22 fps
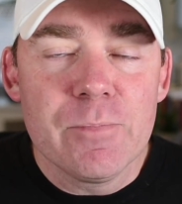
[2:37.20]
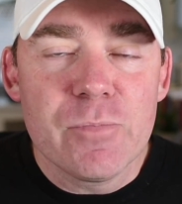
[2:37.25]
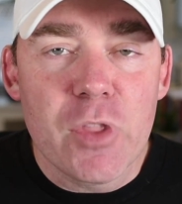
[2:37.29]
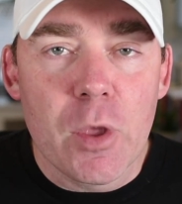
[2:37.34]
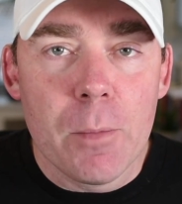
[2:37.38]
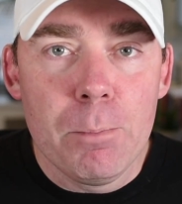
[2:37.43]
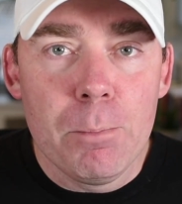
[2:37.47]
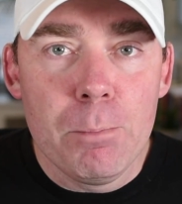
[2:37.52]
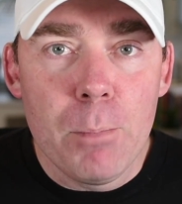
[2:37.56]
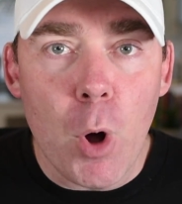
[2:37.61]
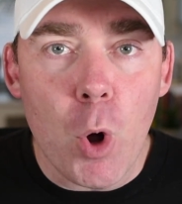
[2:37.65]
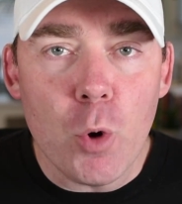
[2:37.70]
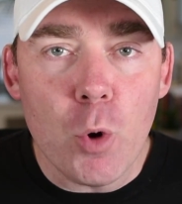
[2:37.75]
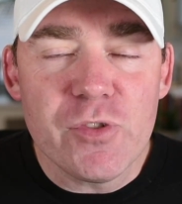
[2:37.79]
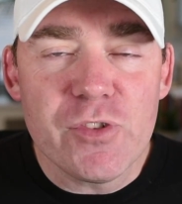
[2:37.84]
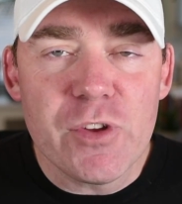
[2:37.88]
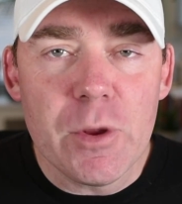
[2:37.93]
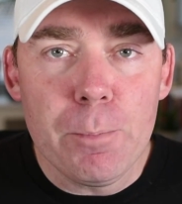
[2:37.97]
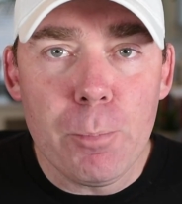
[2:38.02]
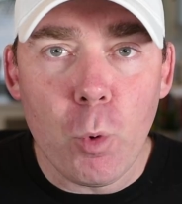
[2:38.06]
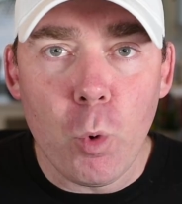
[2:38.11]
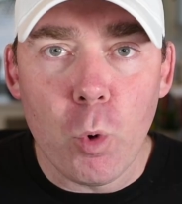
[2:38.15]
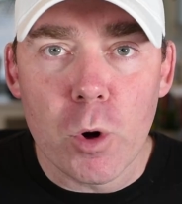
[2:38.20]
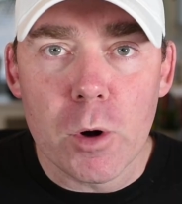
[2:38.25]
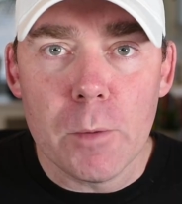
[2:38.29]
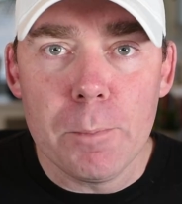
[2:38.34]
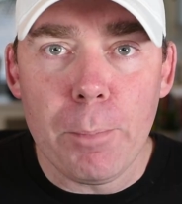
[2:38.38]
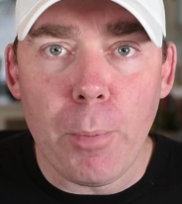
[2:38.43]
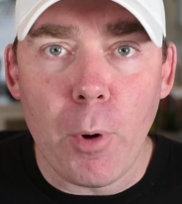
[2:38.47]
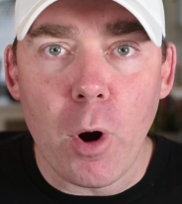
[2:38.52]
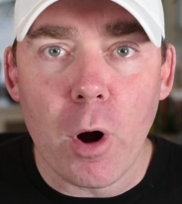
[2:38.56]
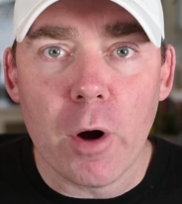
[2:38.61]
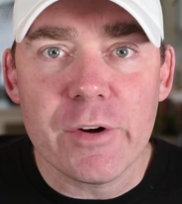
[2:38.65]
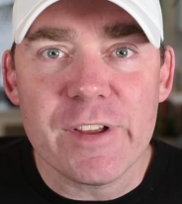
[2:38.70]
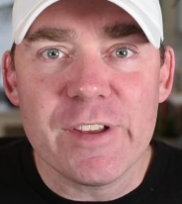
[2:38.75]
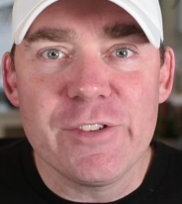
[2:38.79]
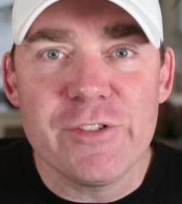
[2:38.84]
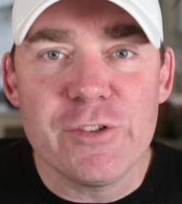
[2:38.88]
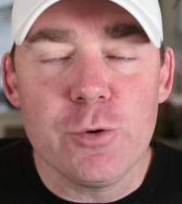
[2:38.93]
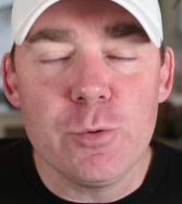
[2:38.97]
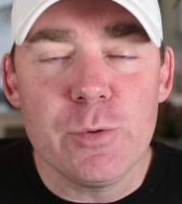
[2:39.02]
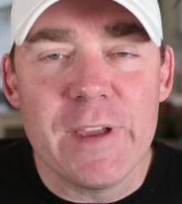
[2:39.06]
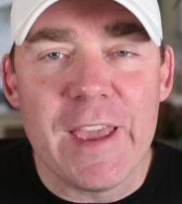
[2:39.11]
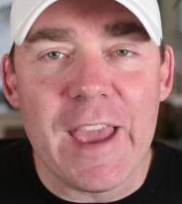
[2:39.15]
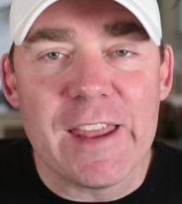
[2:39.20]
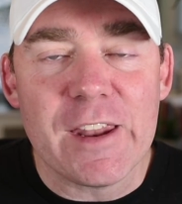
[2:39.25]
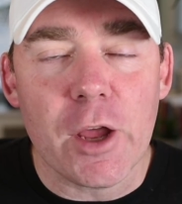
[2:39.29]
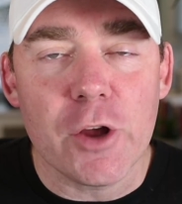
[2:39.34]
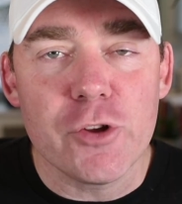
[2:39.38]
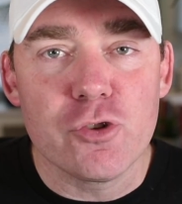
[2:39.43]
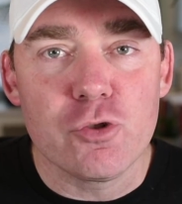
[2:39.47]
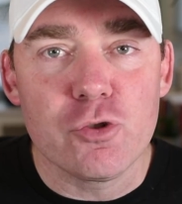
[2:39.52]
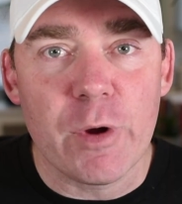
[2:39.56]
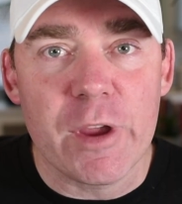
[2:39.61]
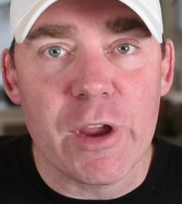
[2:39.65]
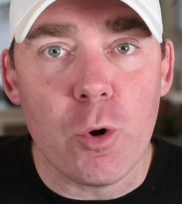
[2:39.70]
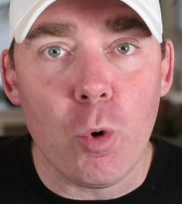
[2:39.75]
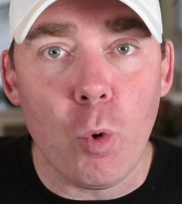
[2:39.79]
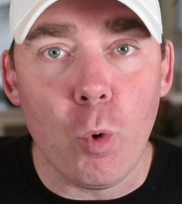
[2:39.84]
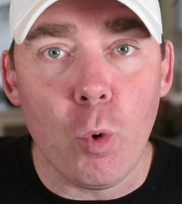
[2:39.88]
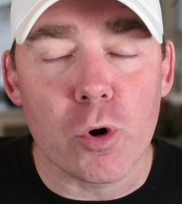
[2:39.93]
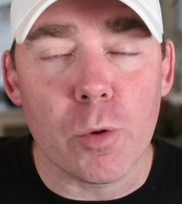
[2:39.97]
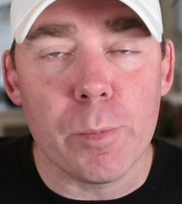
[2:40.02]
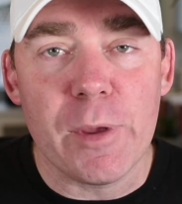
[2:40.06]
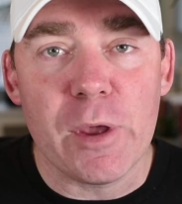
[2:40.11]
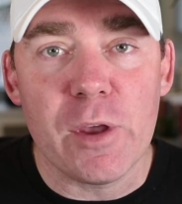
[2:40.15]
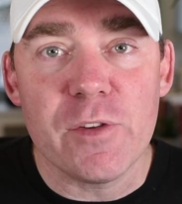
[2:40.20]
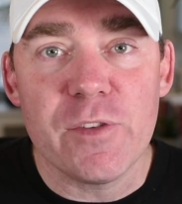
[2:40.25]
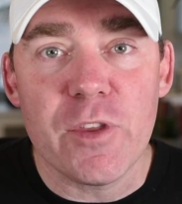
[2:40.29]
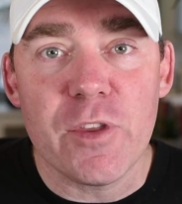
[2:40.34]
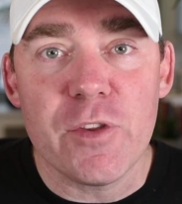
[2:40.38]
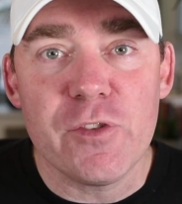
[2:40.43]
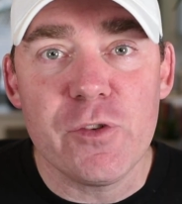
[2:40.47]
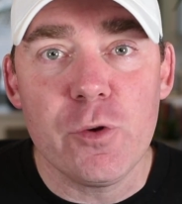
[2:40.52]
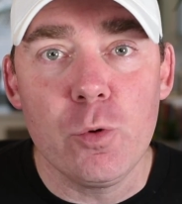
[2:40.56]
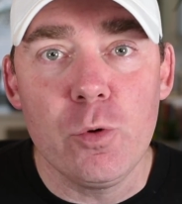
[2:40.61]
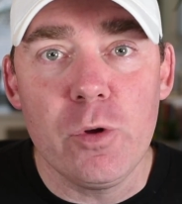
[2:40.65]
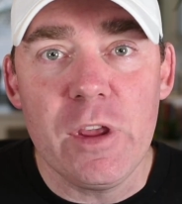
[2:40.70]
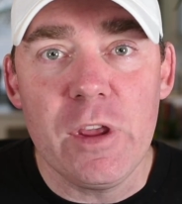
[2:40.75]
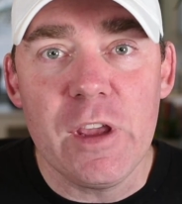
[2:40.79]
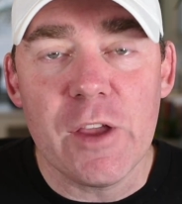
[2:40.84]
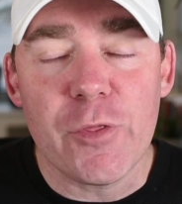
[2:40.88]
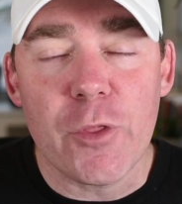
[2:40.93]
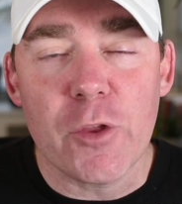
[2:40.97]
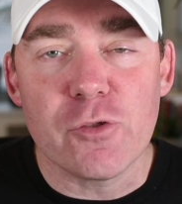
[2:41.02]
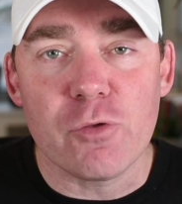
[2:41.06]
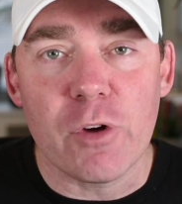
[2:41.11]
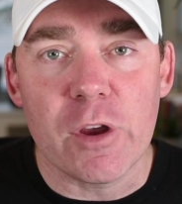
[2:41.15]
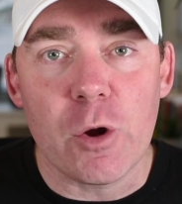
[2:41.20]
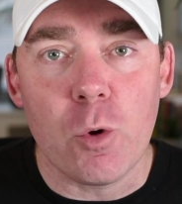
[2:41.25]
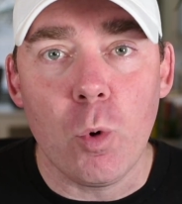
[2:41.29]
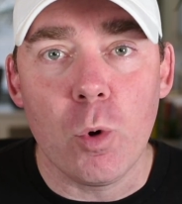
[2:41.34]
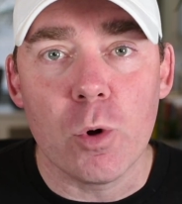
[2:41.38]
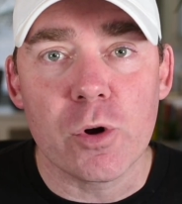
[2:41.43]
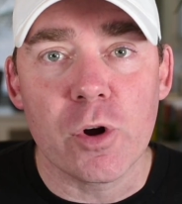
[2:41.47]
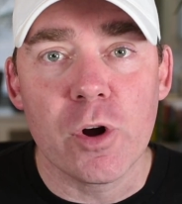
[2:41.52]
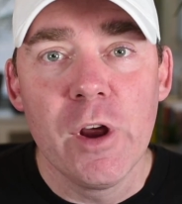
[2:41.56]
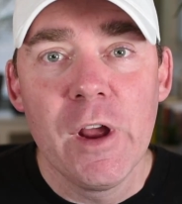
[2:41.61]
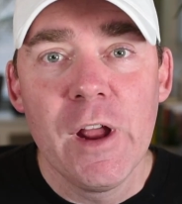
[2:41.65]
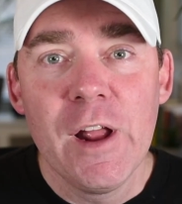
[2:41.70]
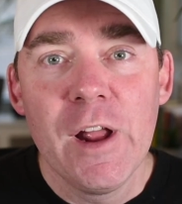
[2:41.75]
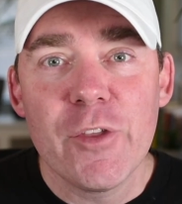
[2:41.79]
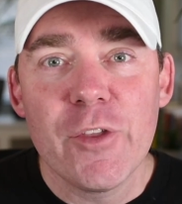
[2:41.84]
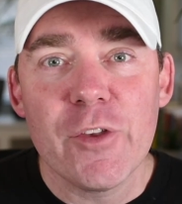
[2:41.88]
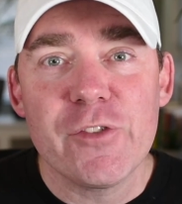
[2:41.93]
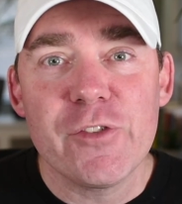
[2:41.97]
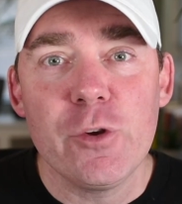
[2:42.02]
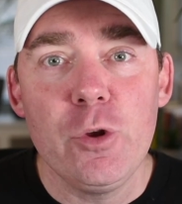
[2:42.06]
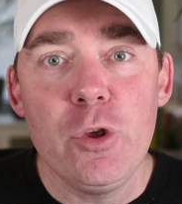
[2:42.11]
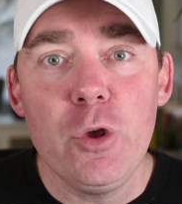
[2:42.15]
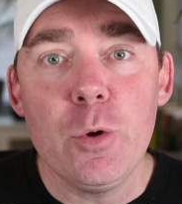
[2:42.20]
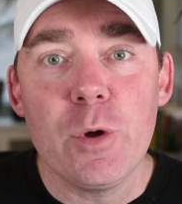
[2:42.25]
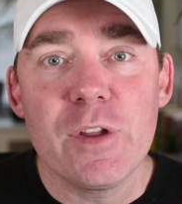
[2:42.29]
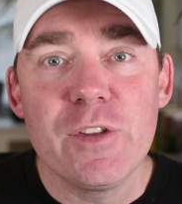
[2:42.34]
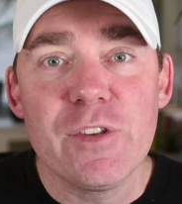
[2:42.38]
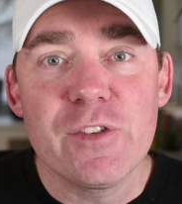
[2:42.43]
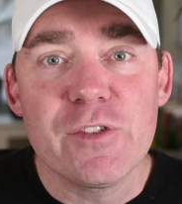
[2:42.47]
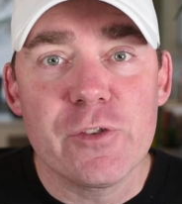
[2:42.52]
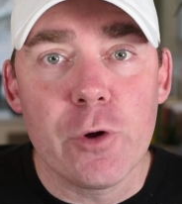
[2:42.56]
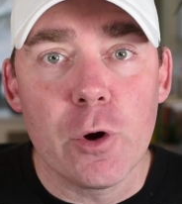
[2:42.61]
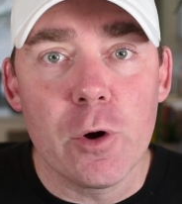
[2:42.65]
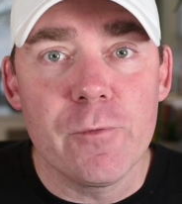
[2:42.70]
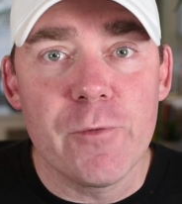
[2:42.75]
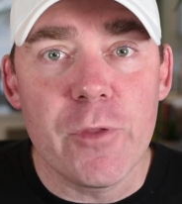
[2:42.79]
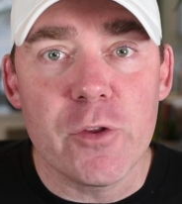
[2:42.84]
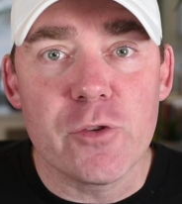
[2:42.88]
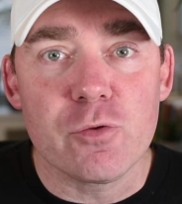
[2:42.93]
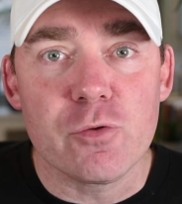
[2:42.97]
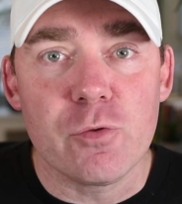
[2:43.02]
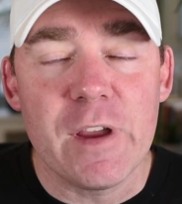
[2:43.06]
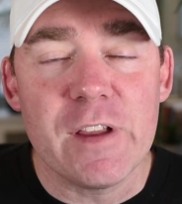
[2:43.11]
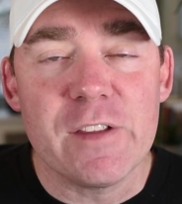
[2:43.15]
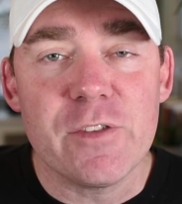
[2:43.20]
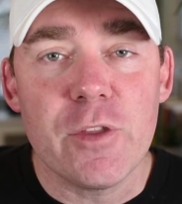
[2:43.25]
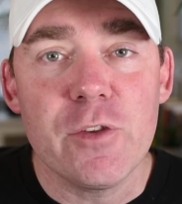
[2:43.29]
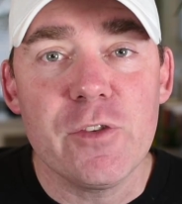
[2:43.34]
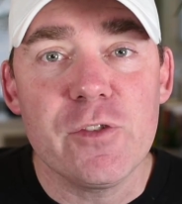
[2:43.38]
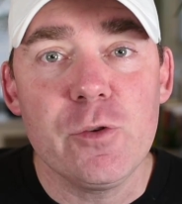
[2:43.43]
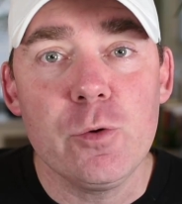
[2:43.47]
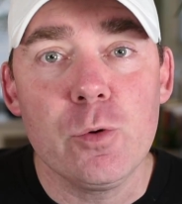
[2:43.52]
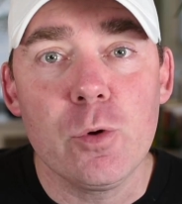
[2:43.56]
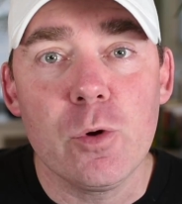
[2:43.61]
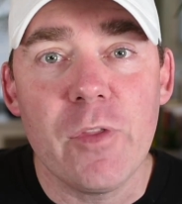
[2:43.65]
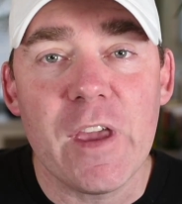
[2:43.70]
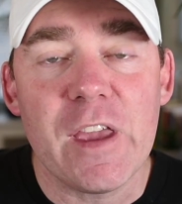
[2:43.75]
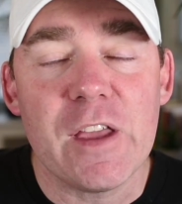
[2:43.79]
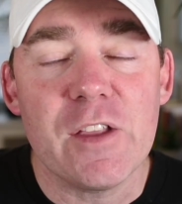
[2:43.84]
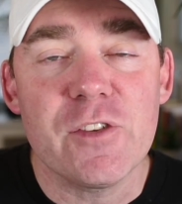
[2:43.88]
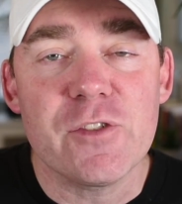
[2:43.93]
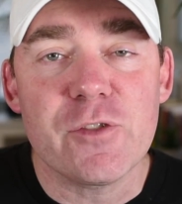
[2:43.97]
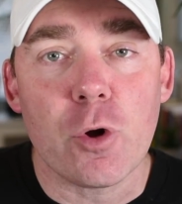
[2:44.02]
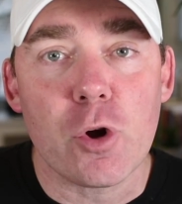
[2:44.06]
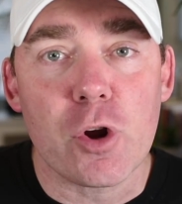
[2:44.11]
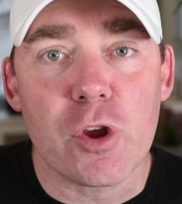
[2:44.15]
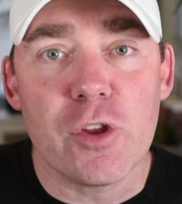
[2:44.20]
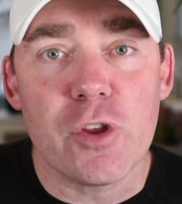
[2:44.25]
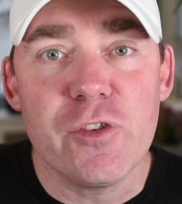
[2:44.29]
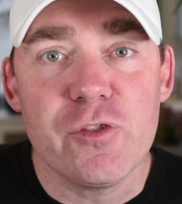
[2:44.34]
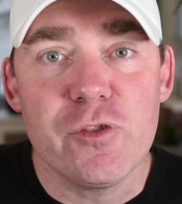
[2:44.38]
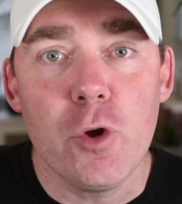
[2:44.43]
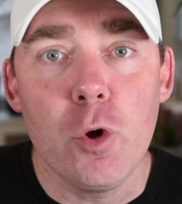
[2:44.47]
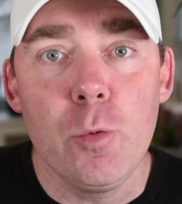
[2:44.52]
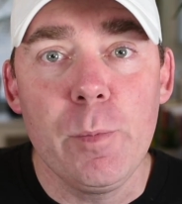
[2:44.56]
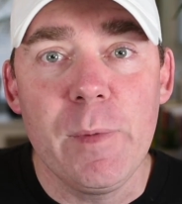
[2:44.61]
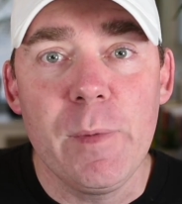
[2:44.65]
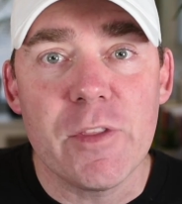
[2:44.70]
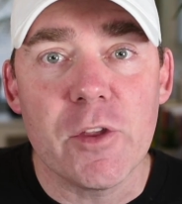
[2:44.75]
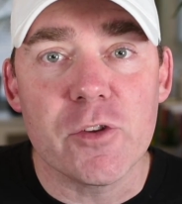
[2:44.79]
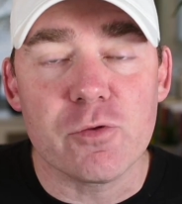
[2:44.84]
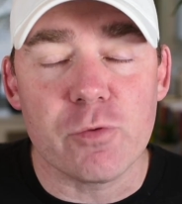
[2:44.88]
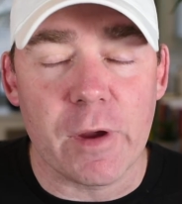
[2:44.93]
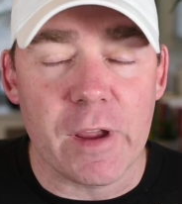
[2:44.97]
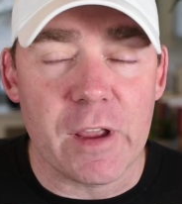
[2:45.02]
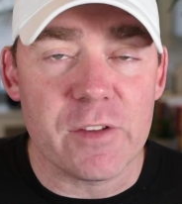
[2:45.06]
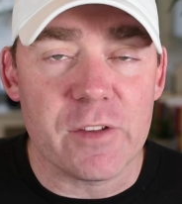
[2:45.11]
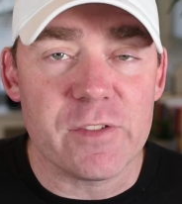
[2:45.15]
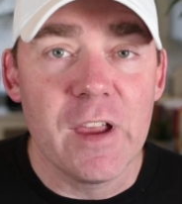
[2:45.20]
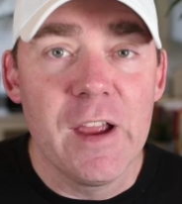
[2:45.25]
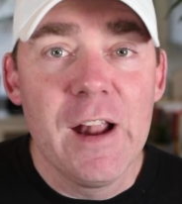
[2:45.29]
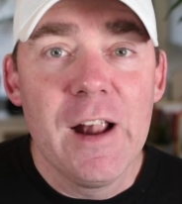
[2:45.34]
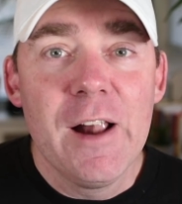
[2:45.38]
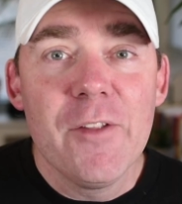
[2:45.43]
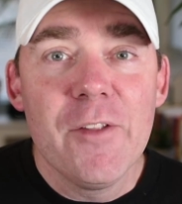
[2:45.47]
The most important part is to get a drink order, because the sooner you get the drink order, the sooner you can serve the drinks, the sooner they can start consuming the drinks.